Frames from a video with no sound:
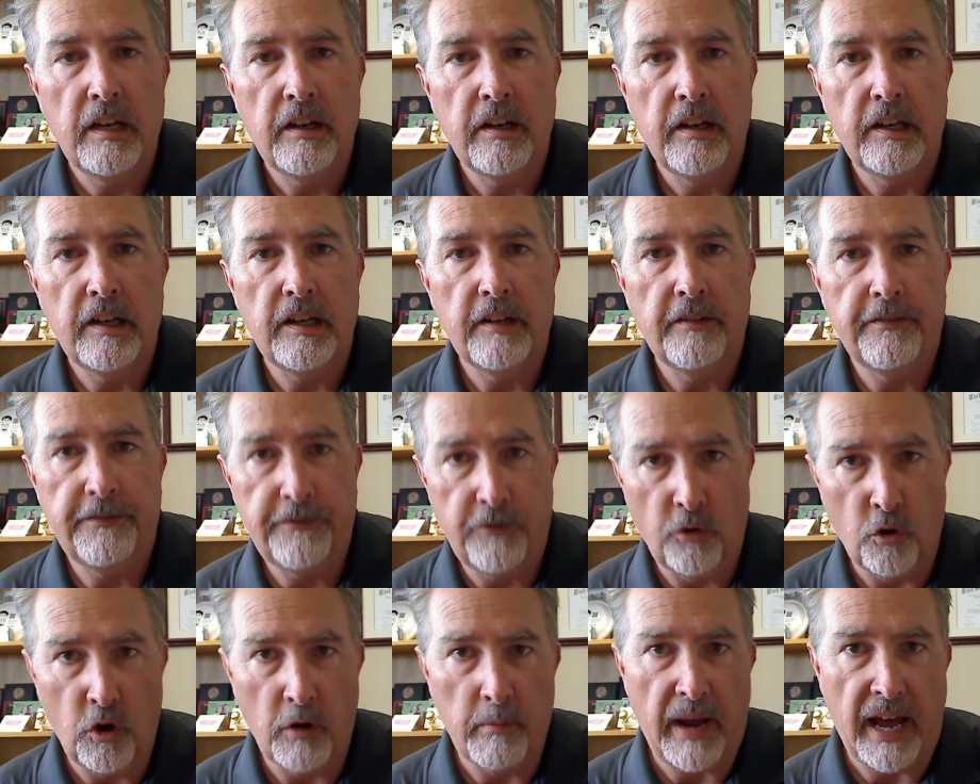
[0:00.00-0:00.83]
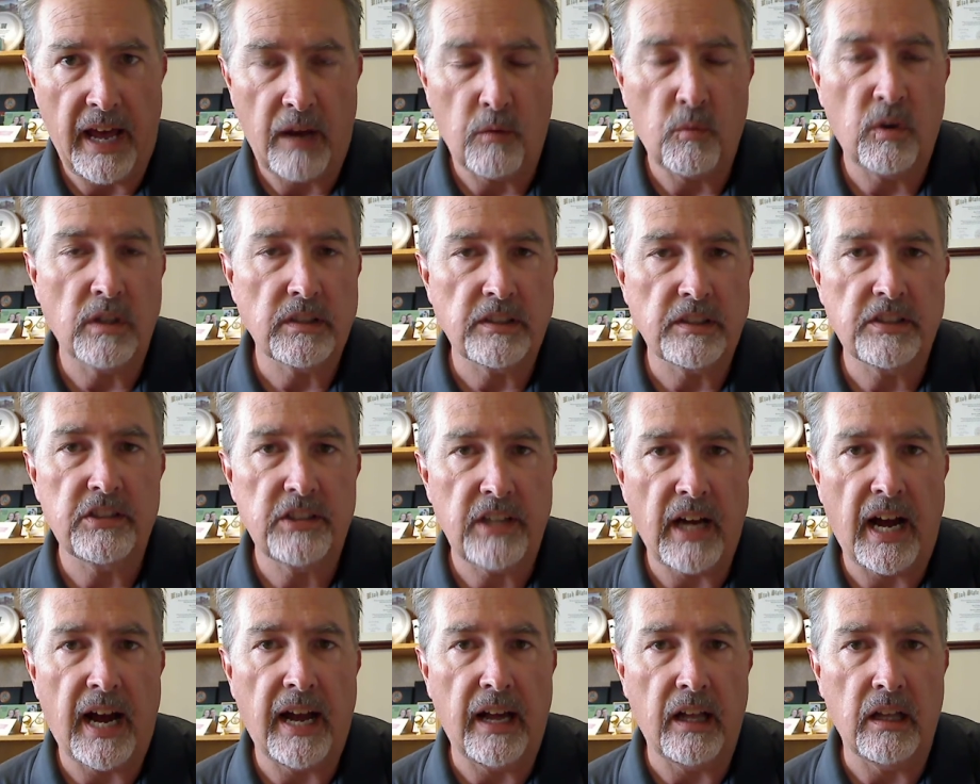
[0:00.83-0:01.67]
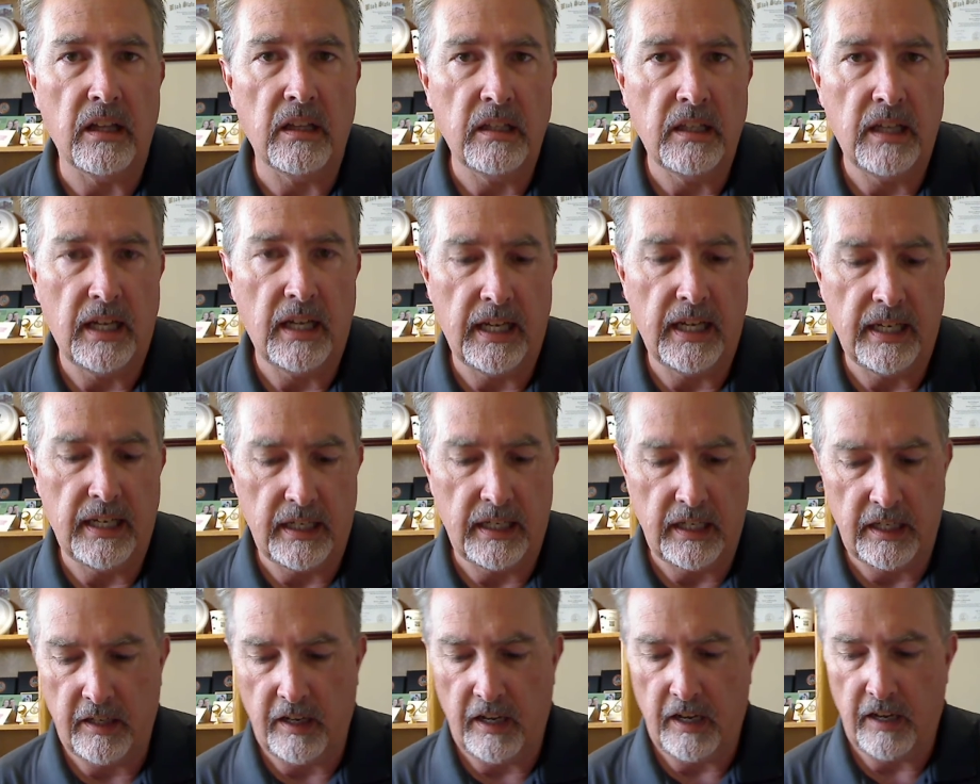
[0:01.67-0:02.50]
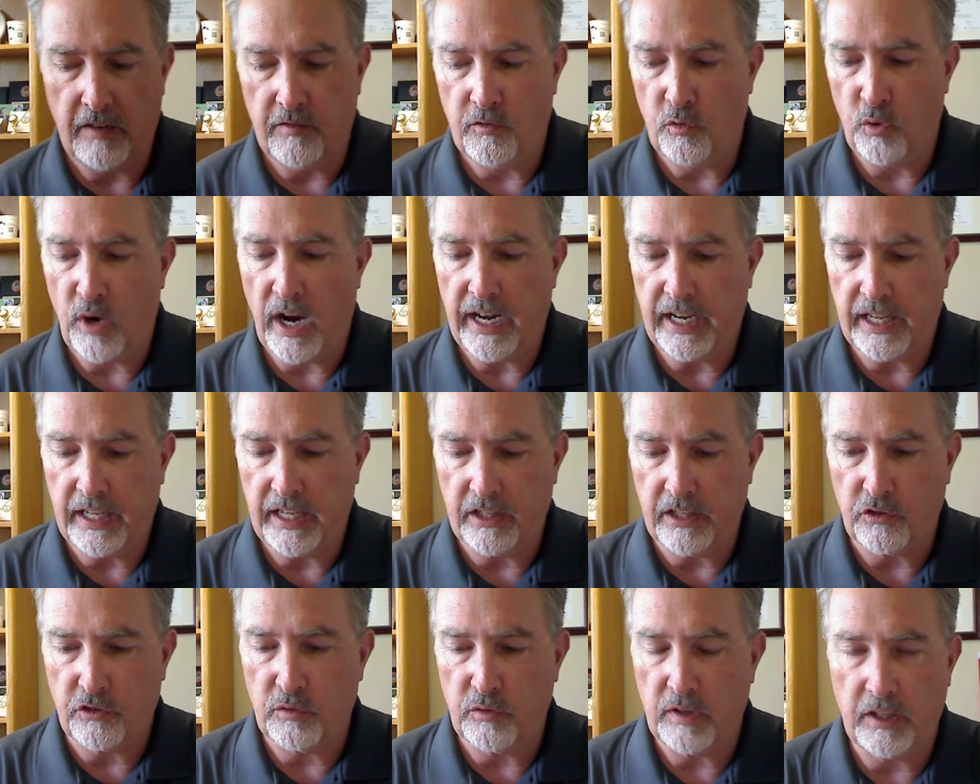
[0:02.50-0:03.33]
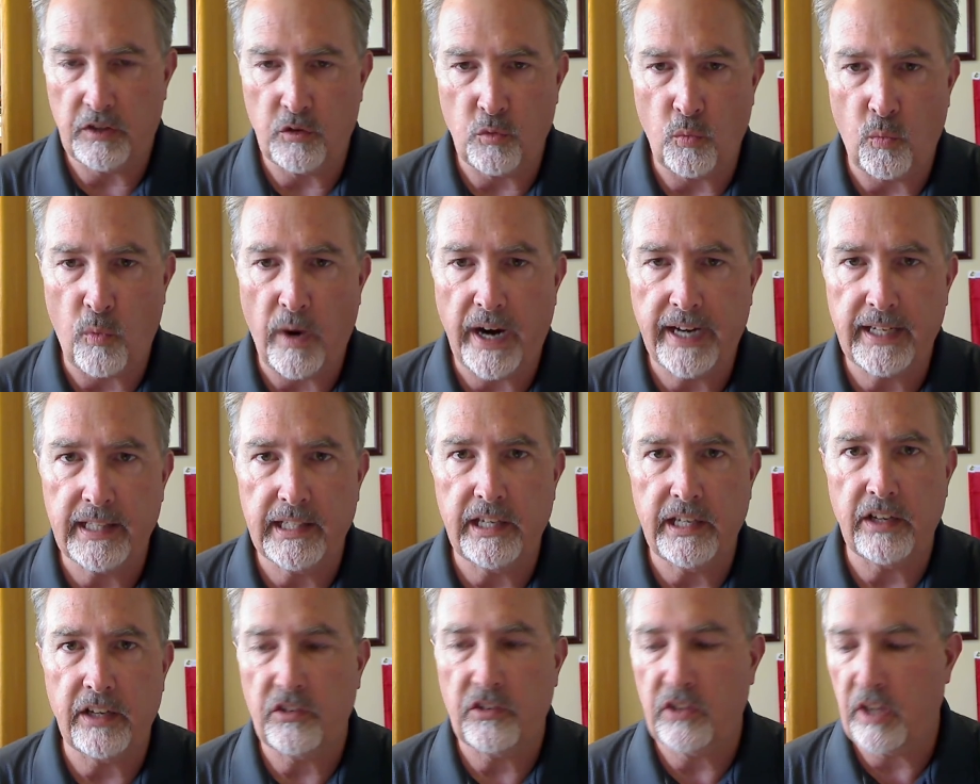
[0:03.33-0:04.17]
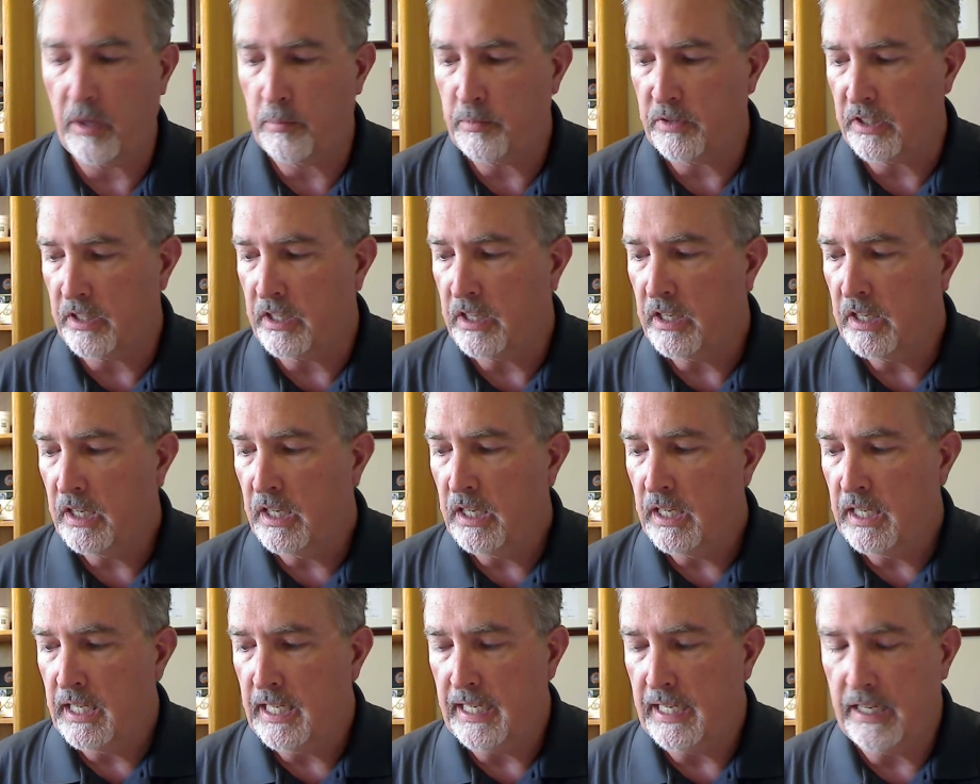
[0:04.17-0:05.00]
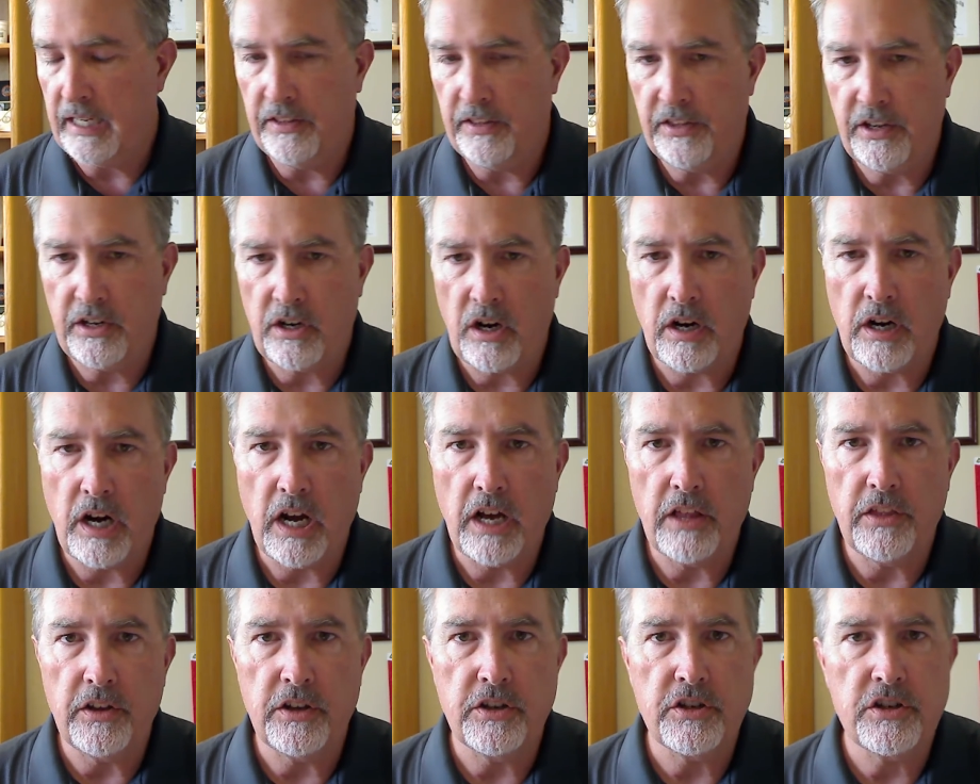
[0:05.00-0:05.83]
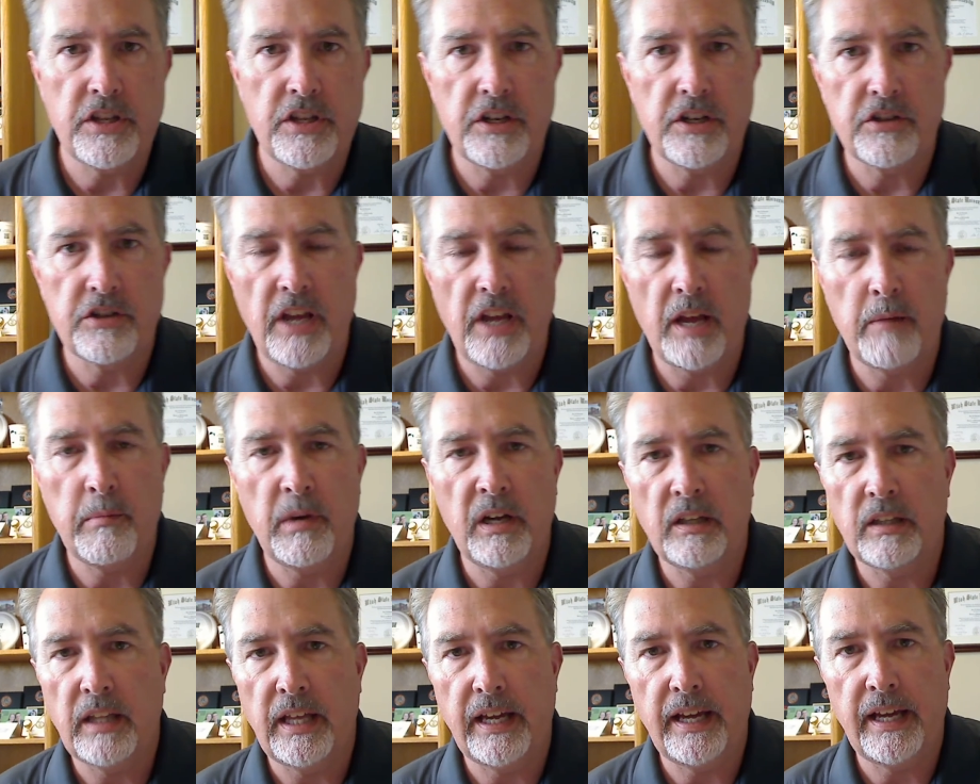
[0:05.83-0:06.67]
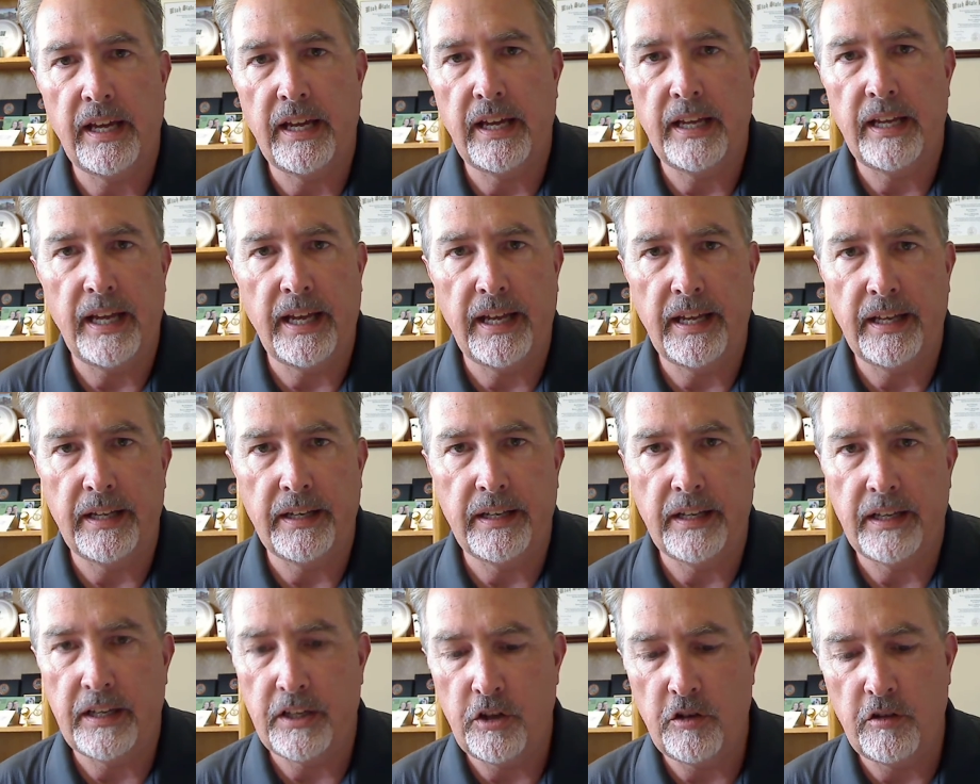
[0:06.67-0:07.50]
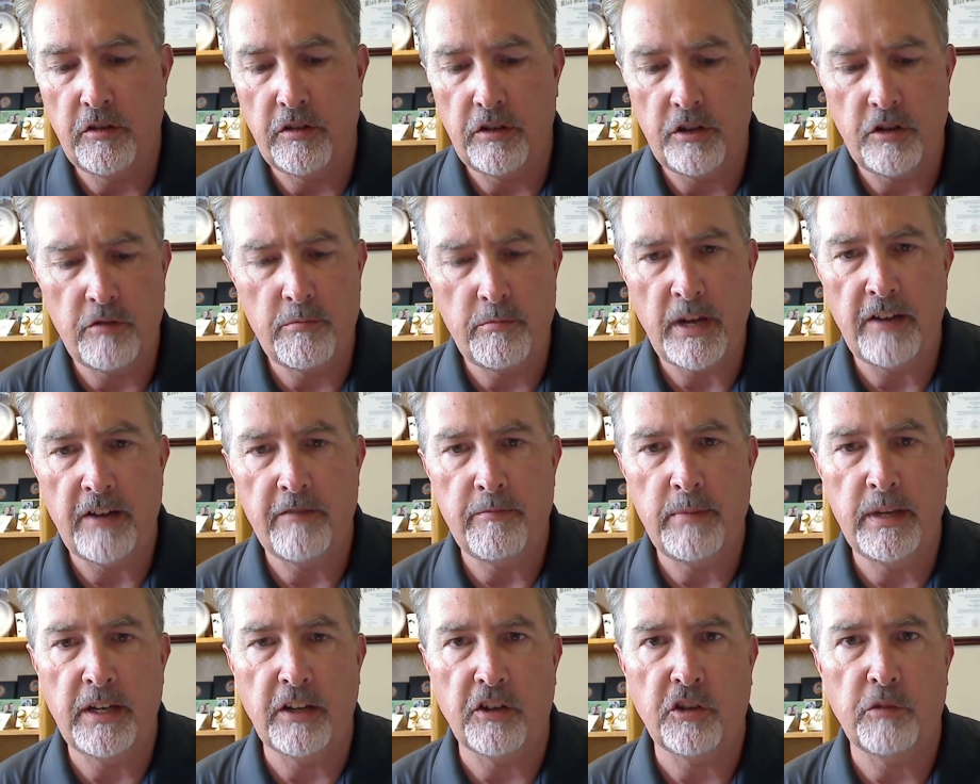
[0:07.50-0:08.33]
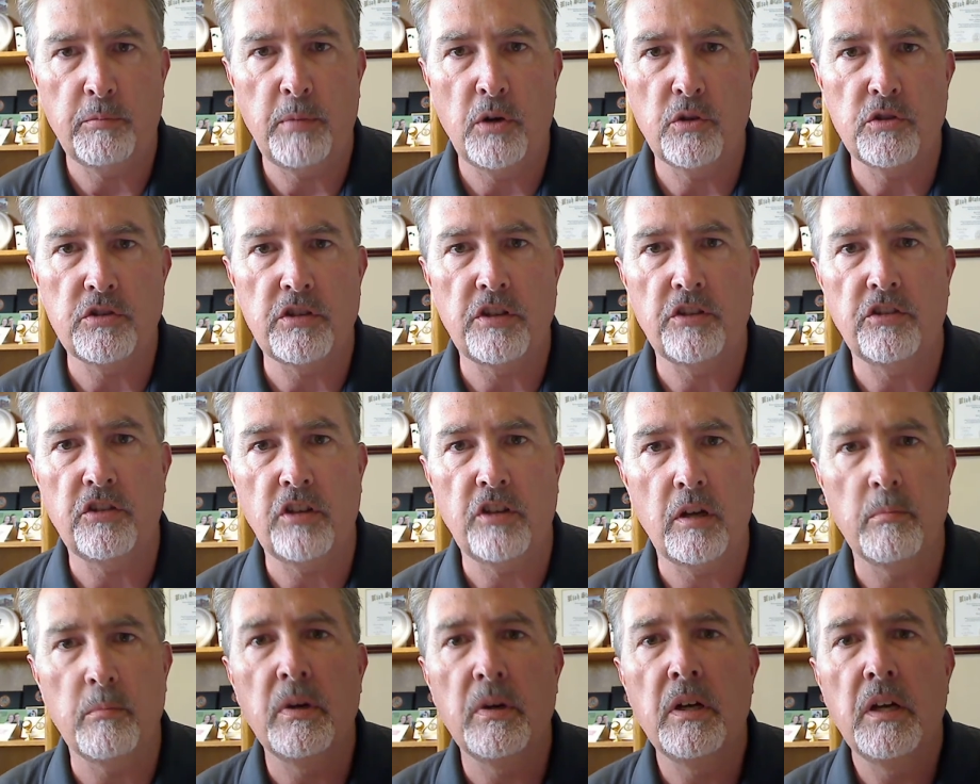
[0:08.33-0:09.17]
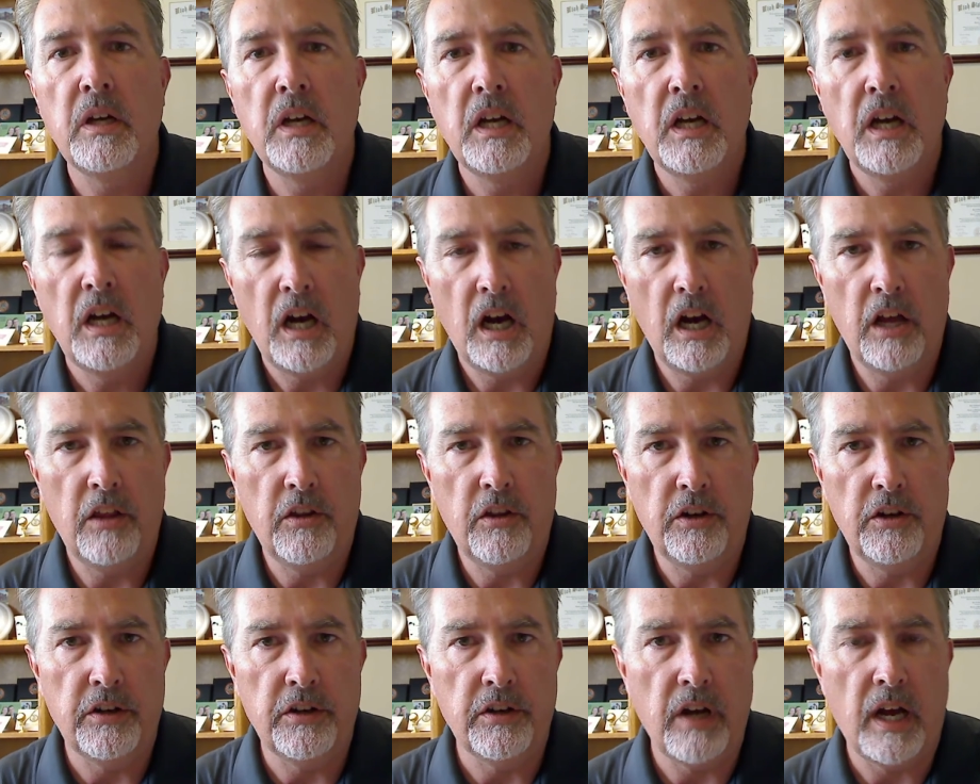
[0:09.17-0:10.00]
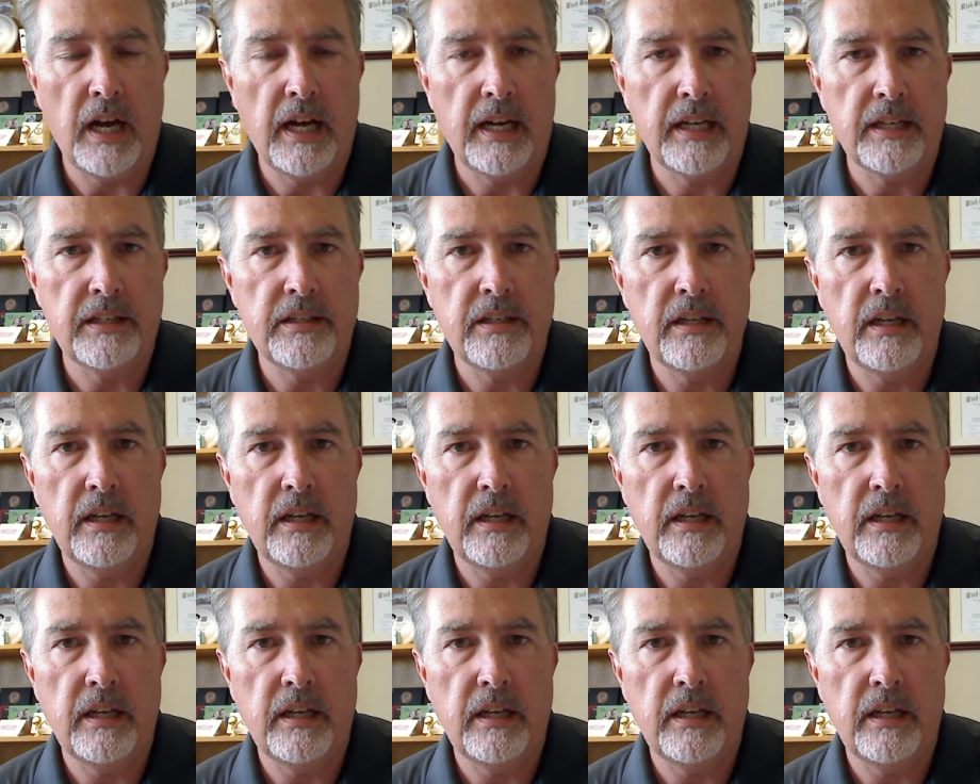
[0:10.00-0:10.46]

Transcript: format, one style of writing. It's widely accepted. There are others. There's MLA, and you may have been exposed to some other